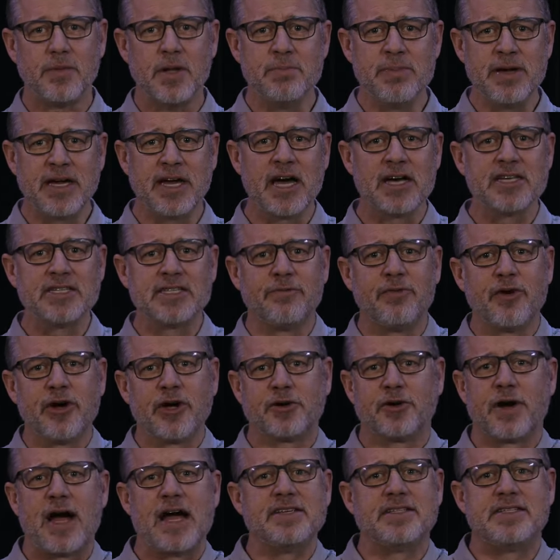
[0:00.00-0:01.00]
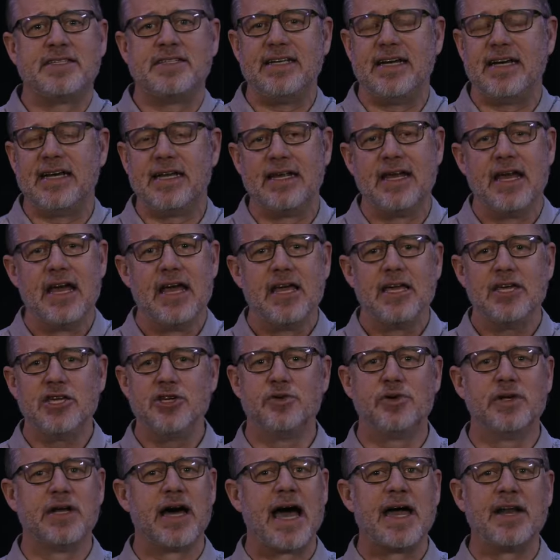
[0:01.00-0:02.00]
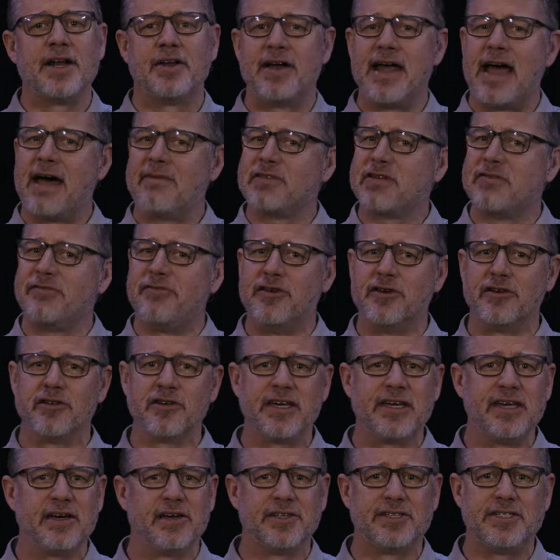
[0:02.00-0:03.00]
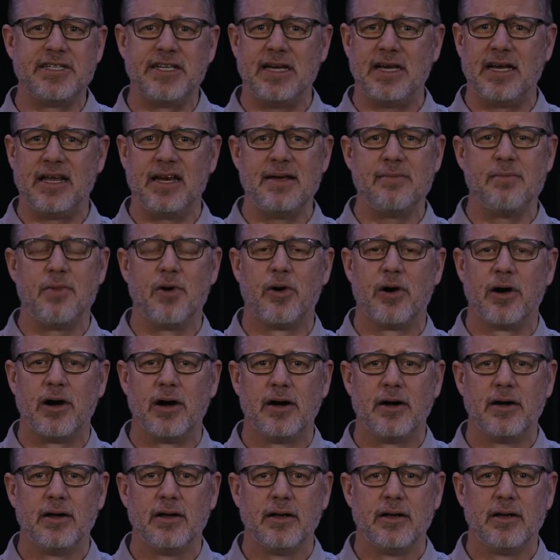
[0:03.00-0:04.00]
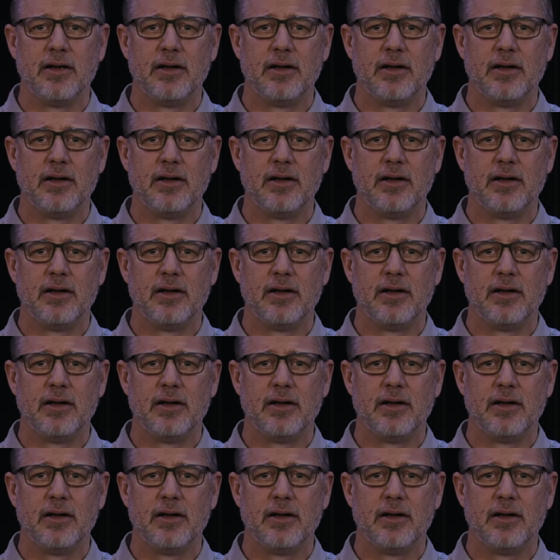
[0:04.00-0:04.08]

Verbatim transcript: because of what Christ did, you and I don't have to feel guilty anymore.